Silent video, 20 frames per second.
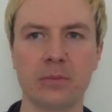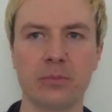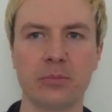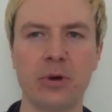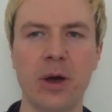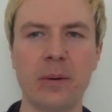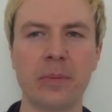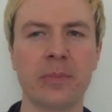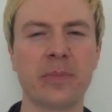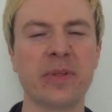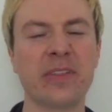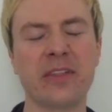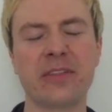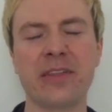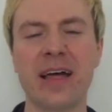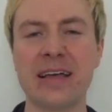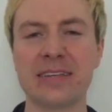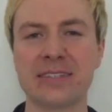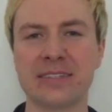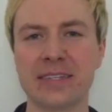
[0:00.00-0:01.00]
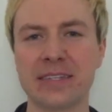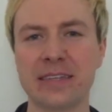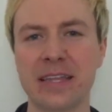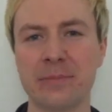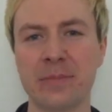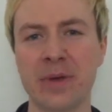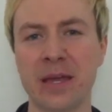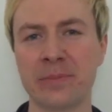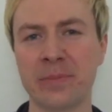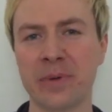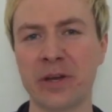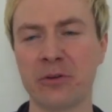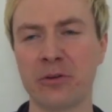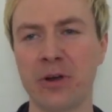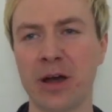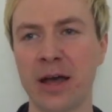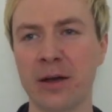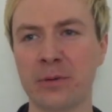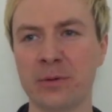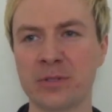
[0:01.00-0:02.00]
Probably the last thing that made me
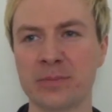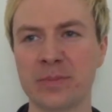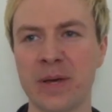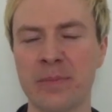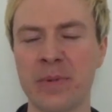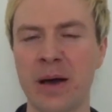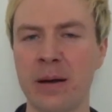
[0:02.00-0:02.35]
cry was my